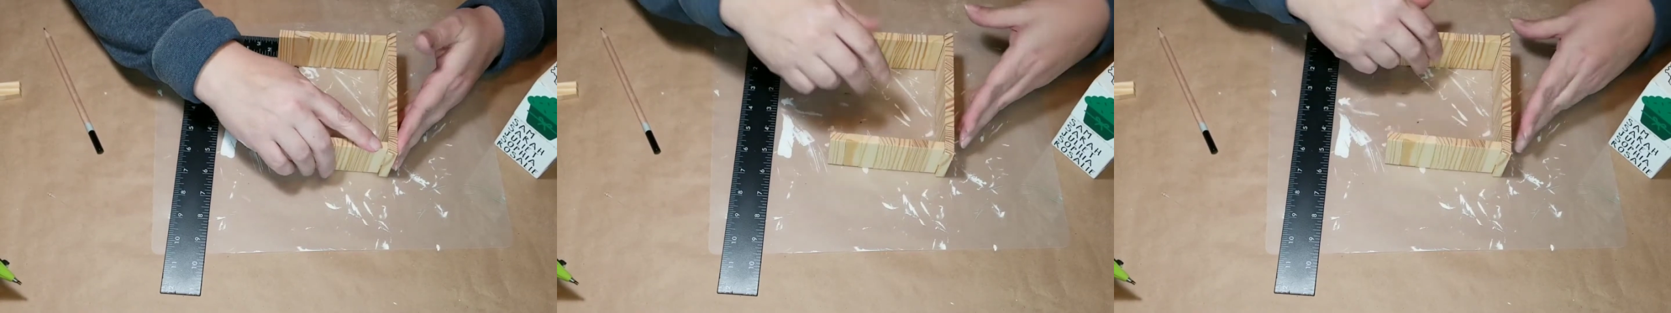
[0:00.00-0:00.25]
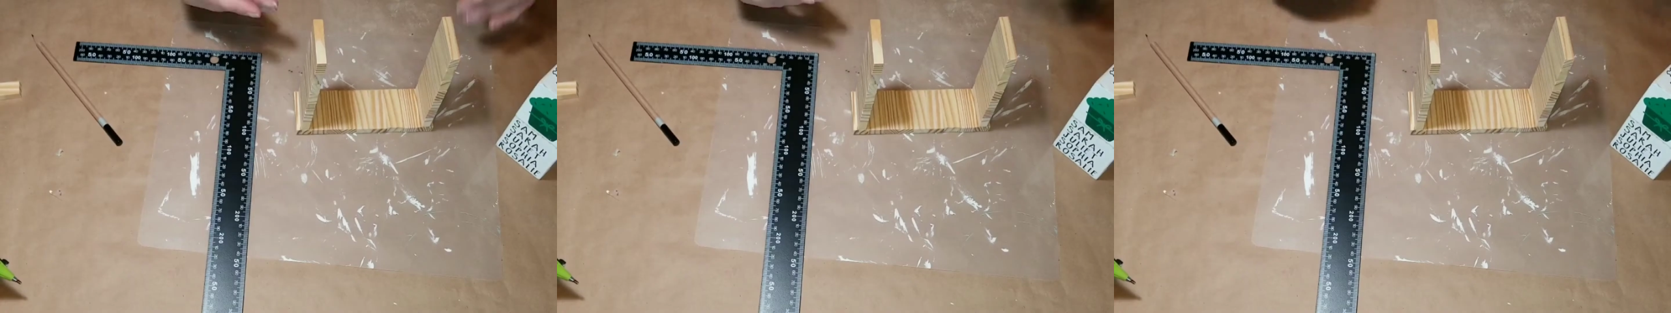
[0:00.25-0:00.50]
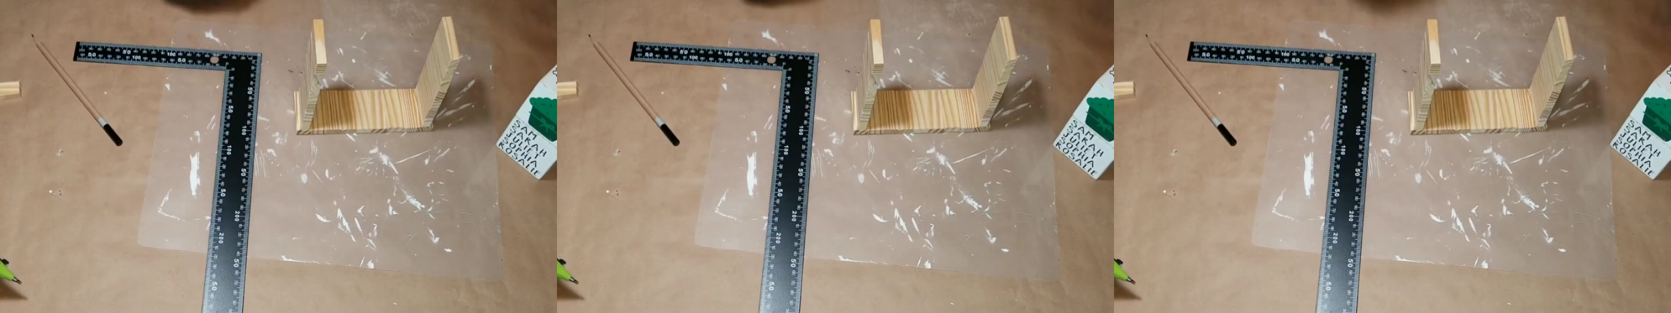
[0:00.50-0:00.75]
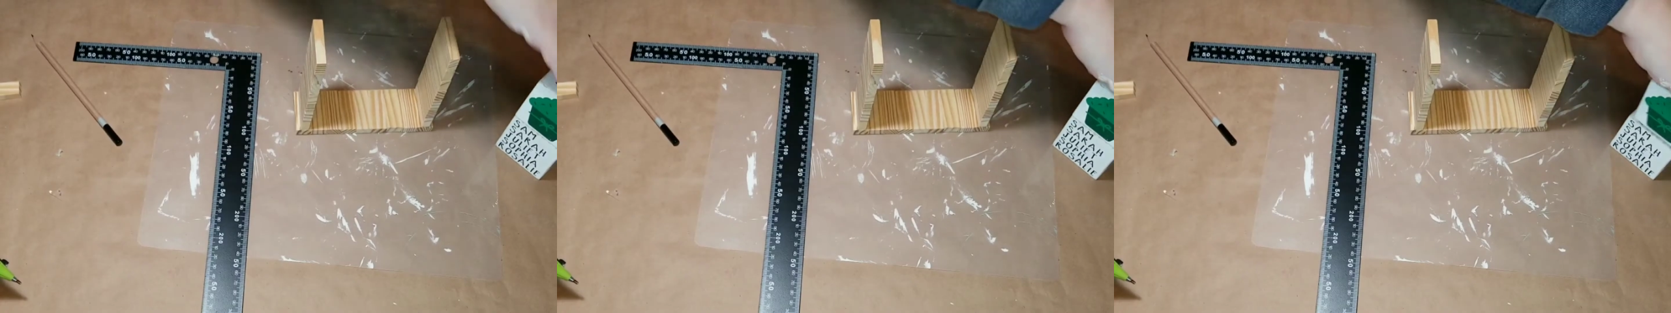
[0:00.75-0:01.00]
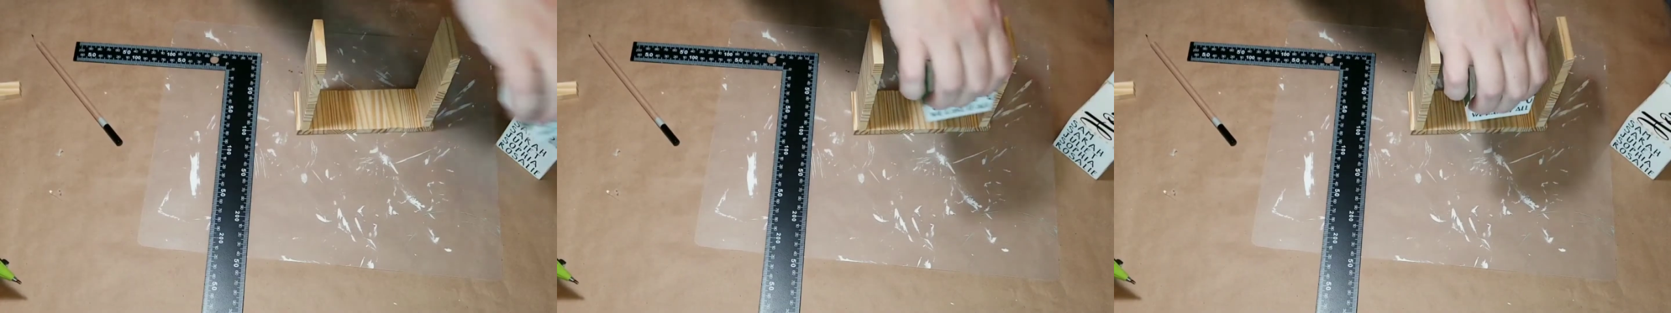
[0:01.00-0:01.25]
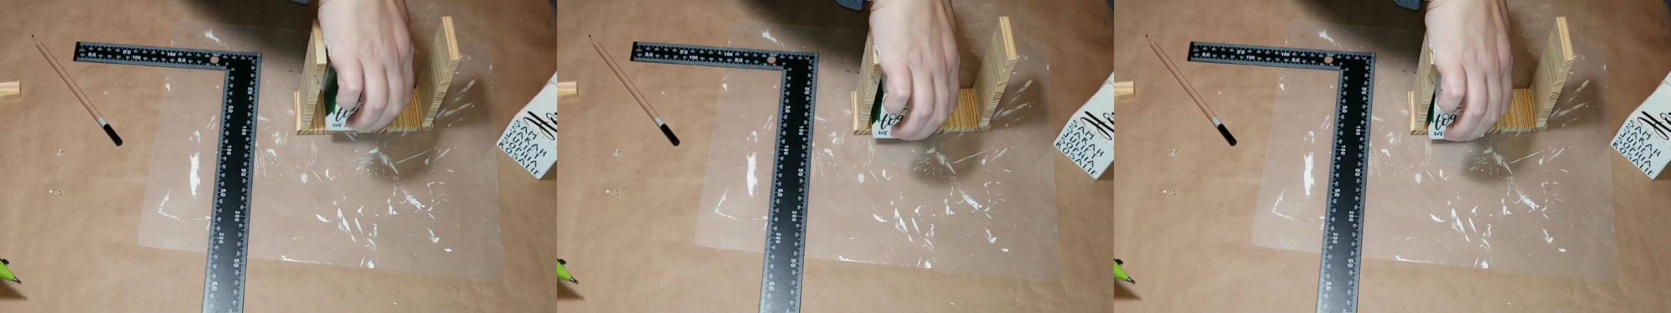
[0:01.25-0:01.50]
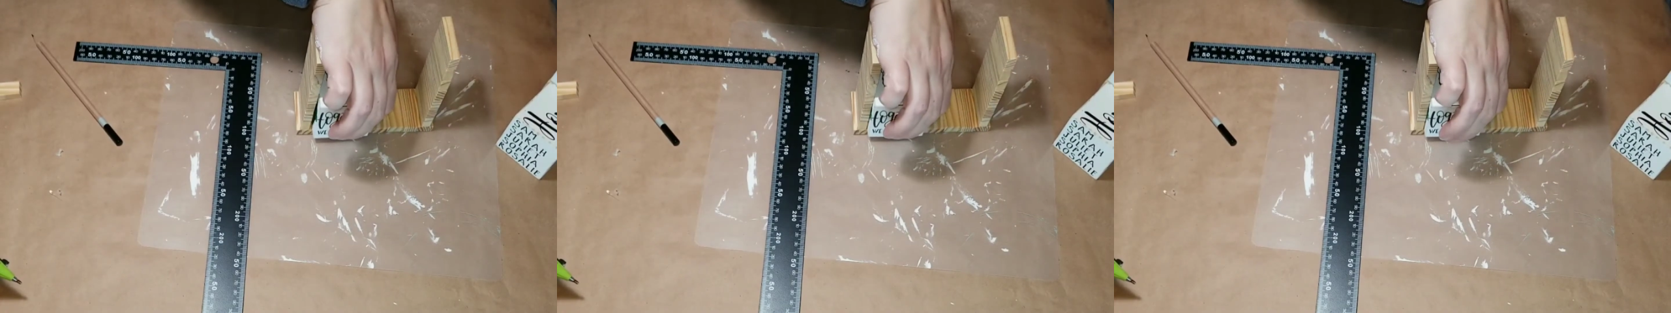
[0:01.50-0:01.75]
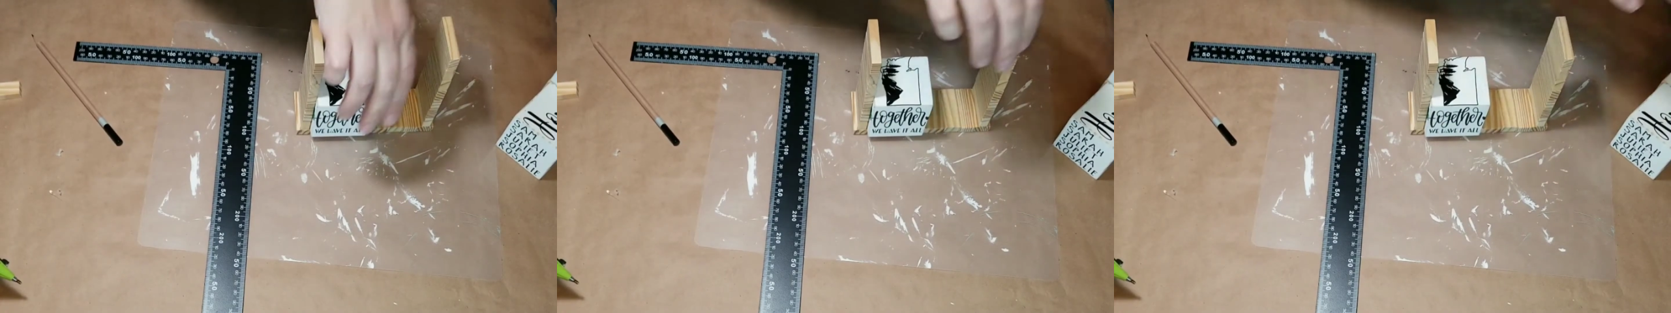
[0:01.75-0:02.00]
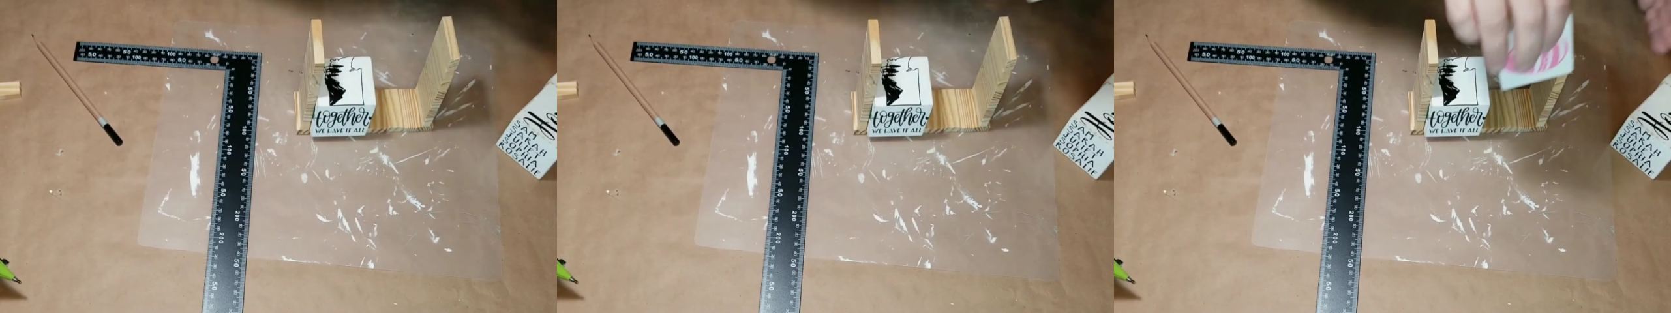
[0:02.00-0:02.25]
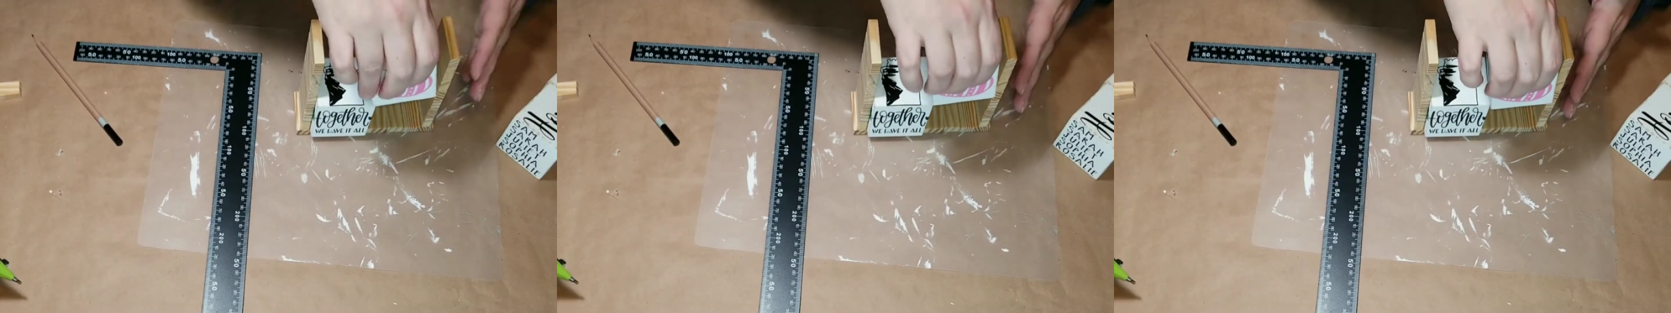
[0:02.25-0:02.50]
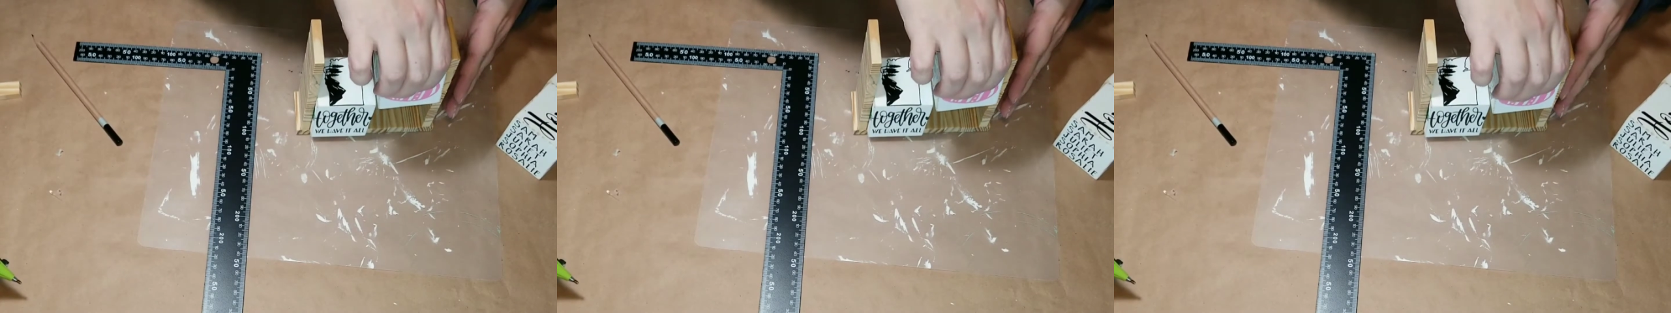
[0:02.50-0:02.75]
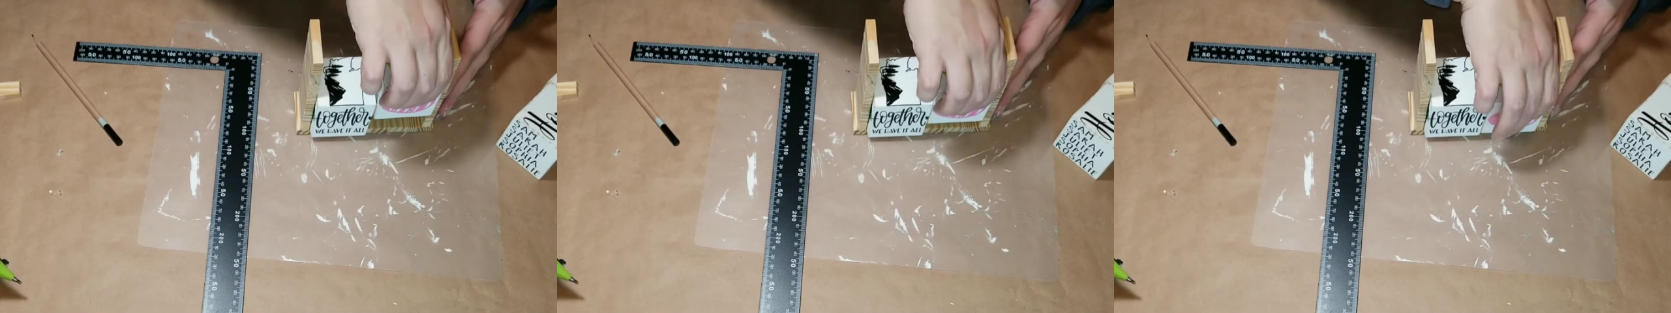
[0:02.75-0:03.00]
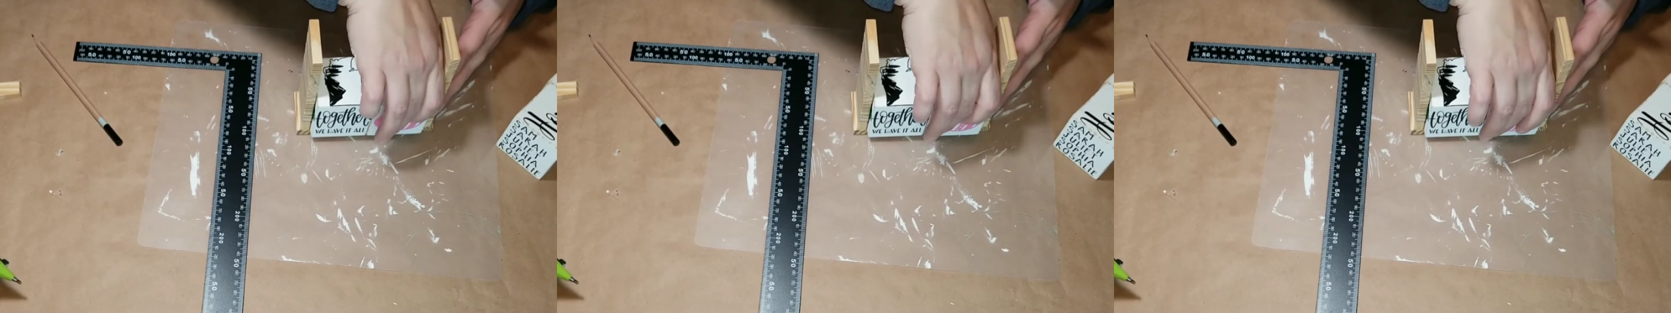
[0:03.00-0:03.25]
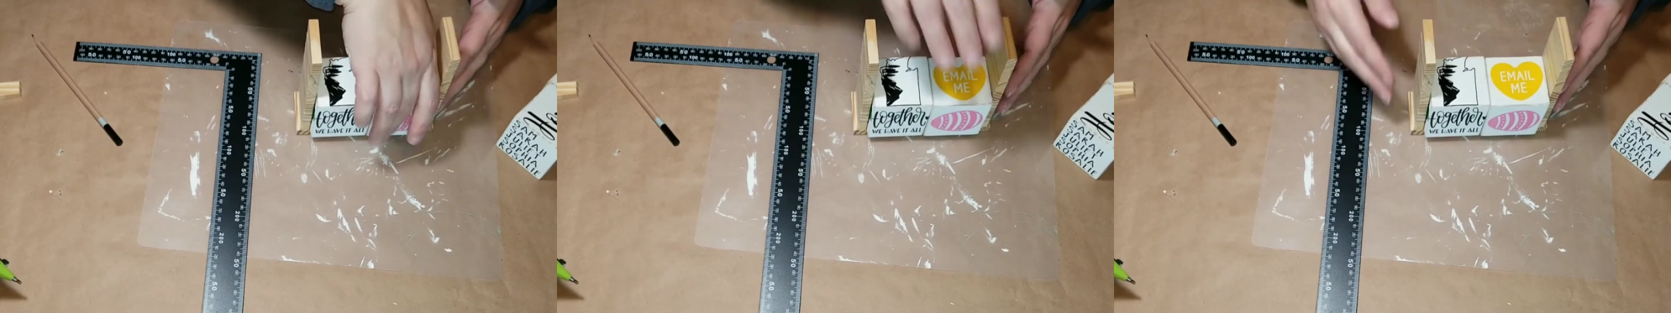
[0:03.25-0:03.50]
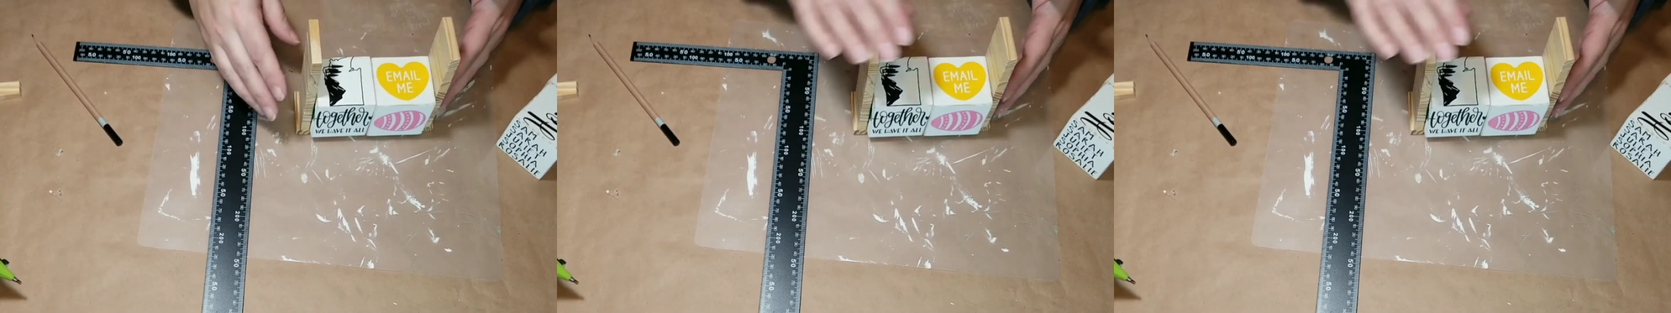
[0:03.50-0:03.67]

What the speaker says: Nobody's mouth can be seen.